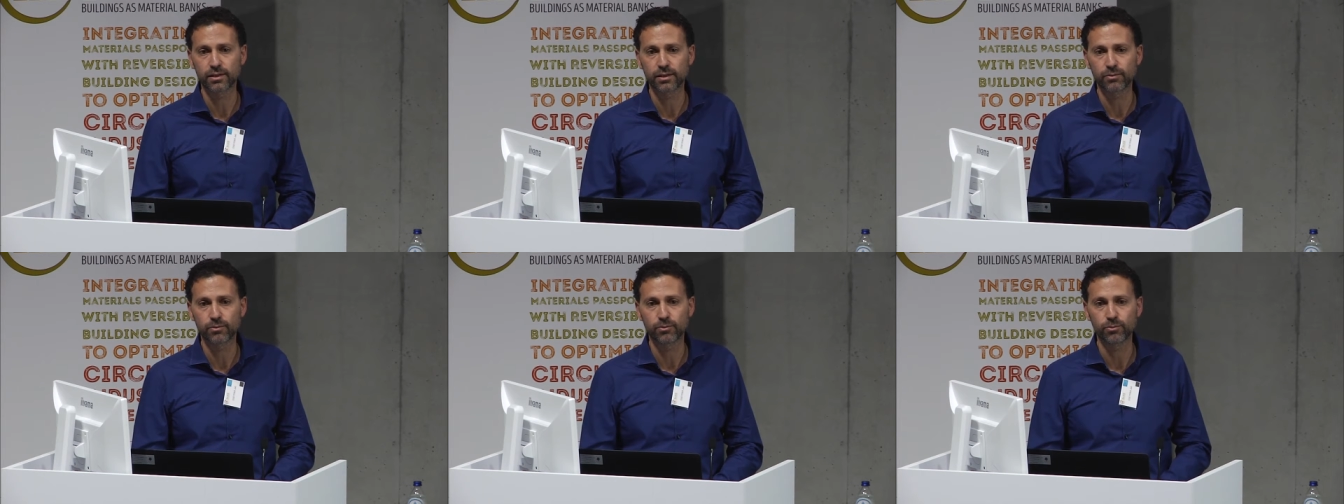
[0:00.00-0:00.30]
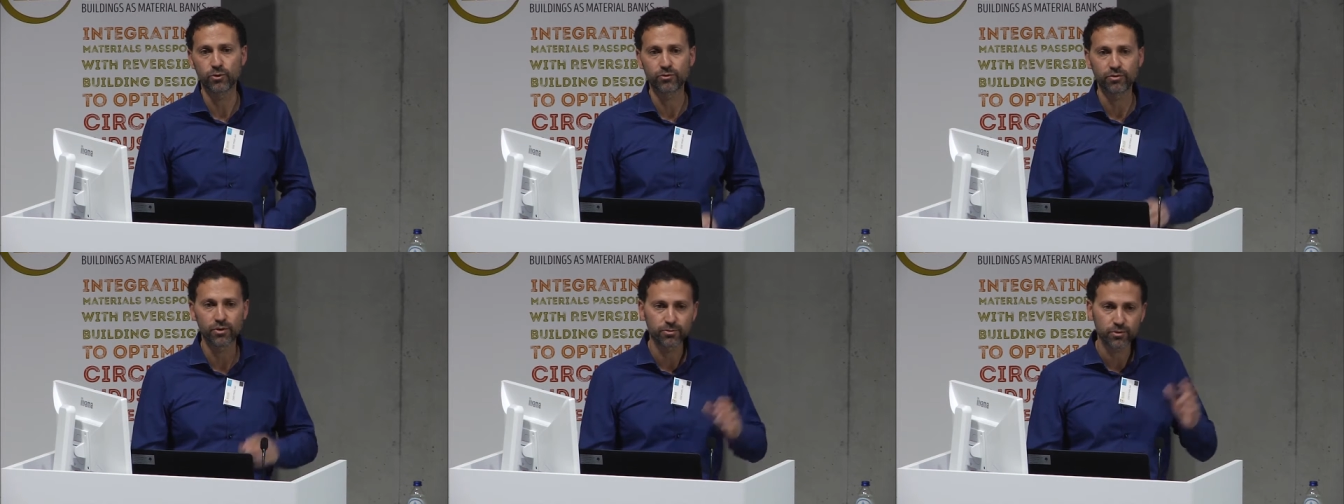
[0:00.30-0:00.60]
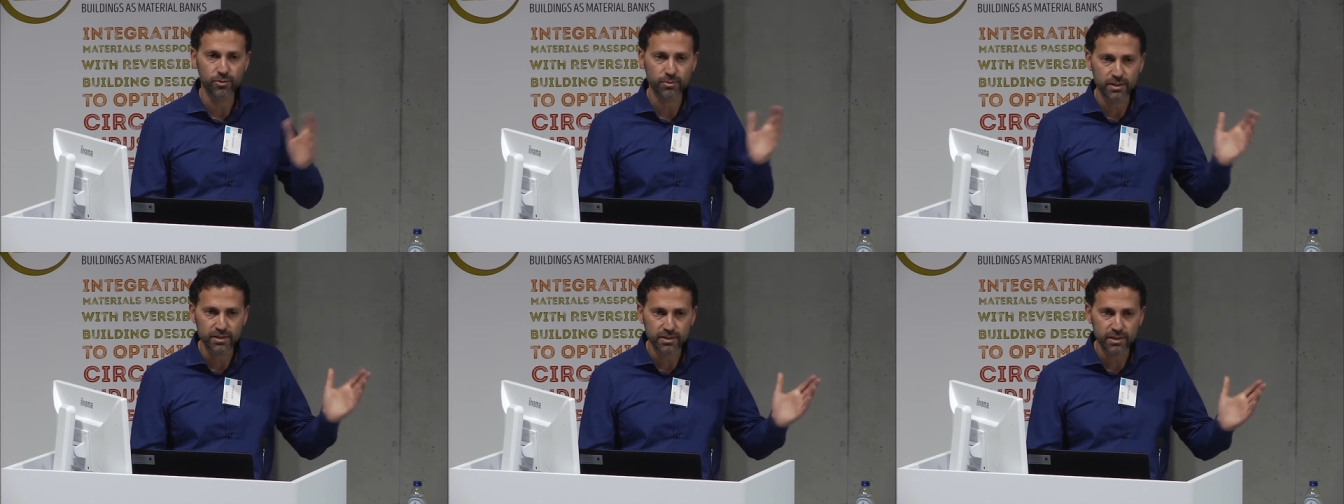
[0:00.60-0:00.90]
uh, moving
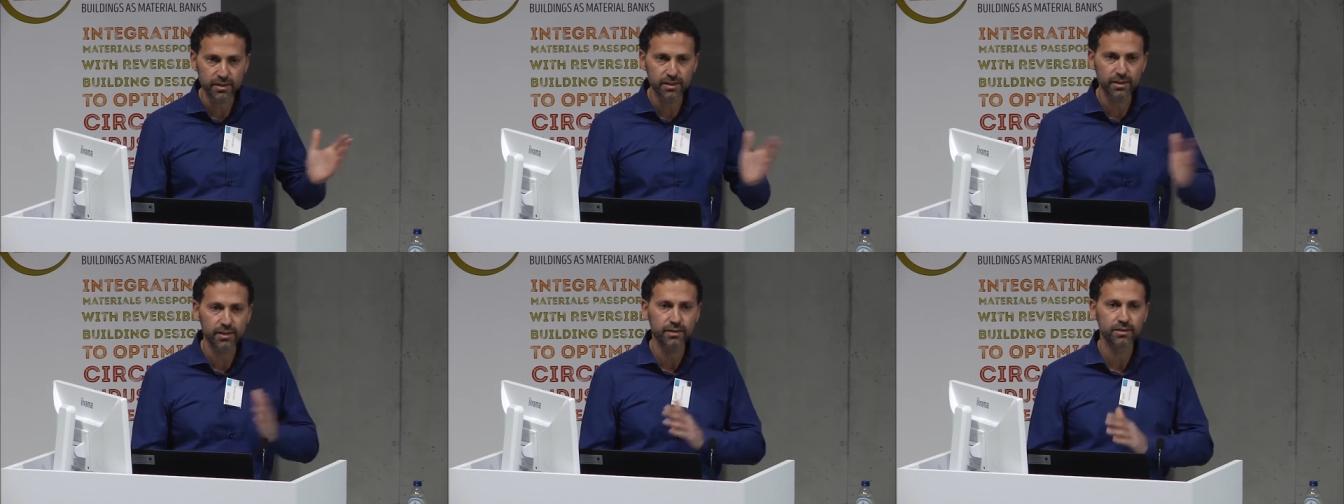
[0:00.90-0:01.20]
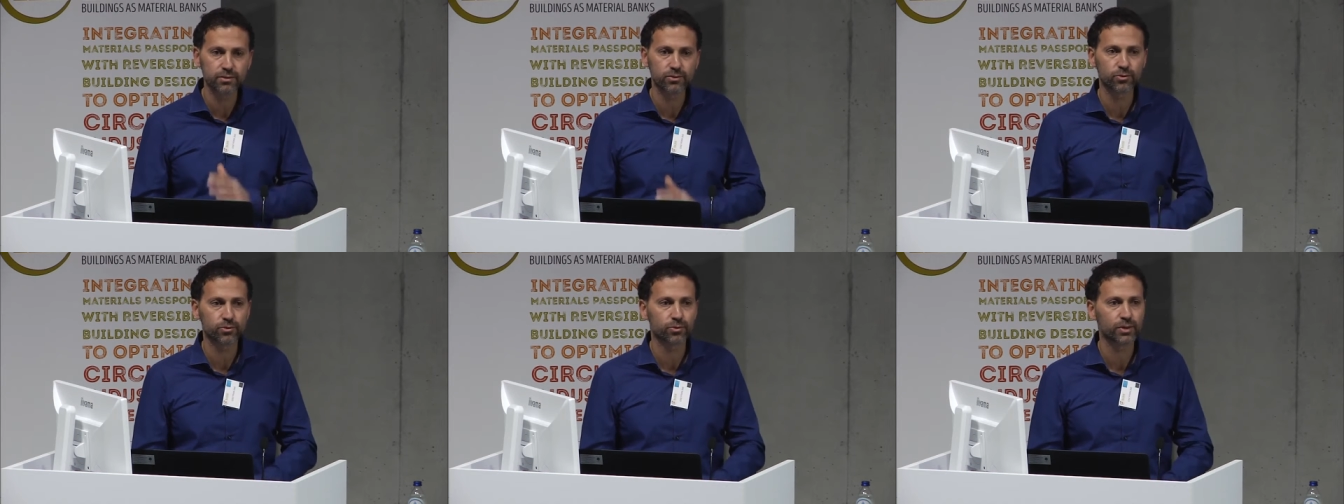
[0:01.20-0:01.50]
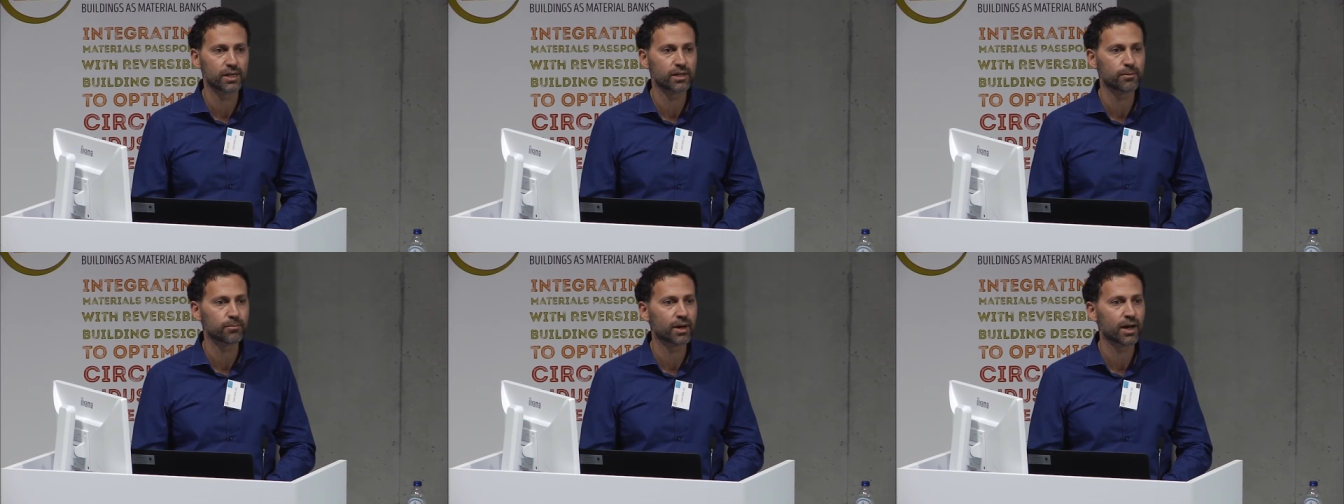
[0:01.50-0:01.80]
from the C Ds to
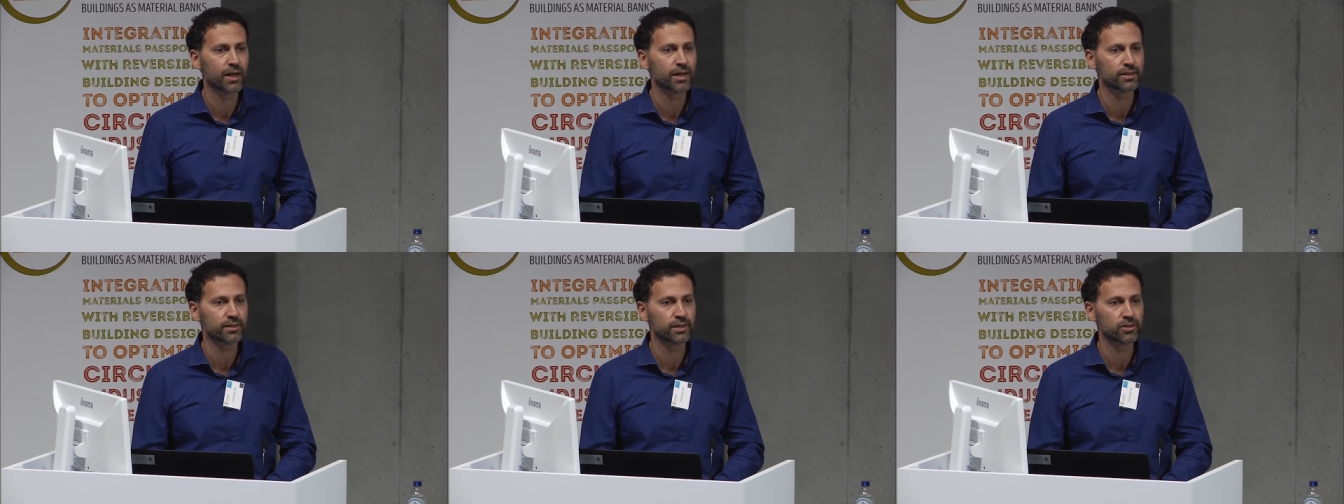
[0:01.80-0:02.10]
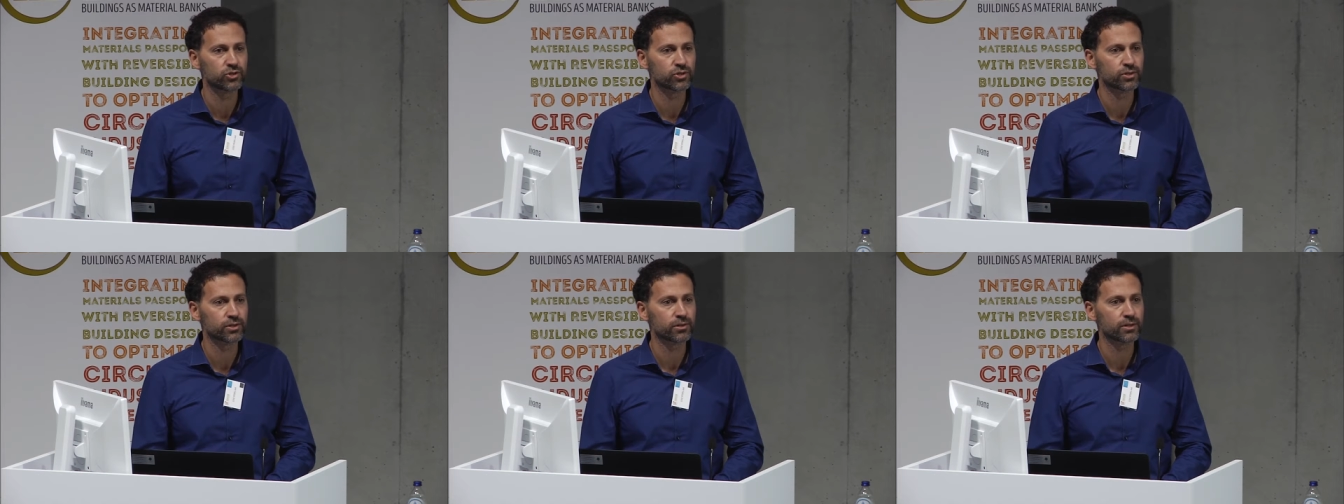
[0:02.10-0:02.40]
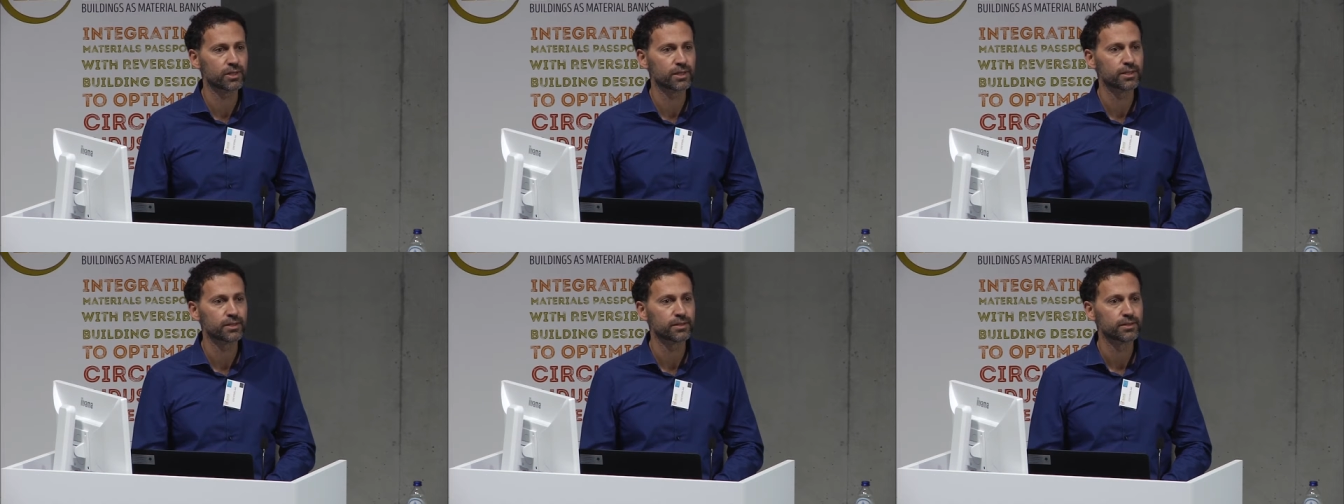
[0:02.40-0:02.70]
really buying
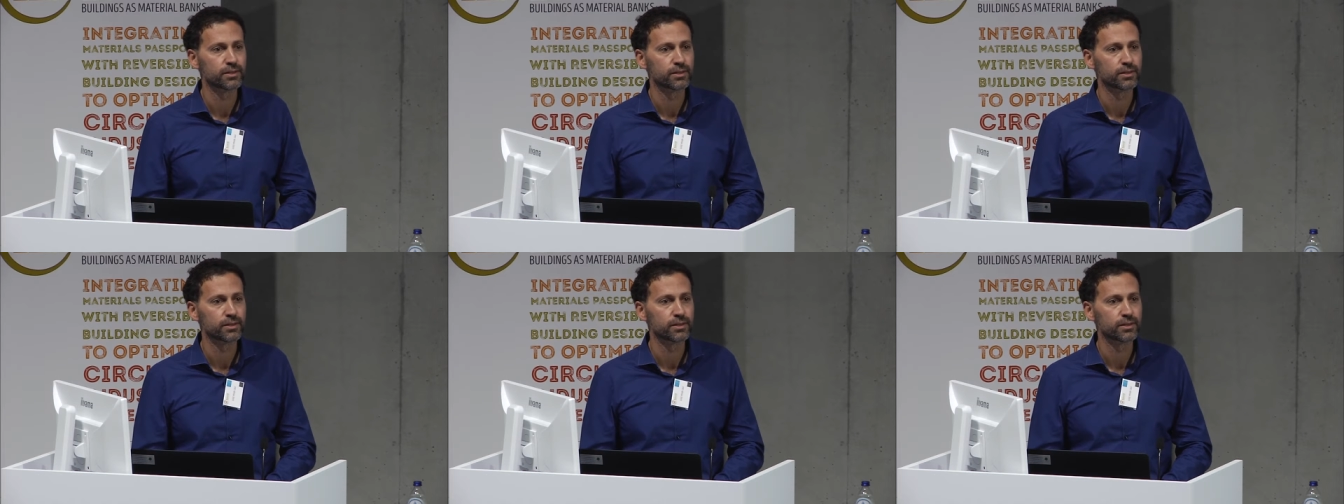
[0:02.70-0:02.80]
digitally,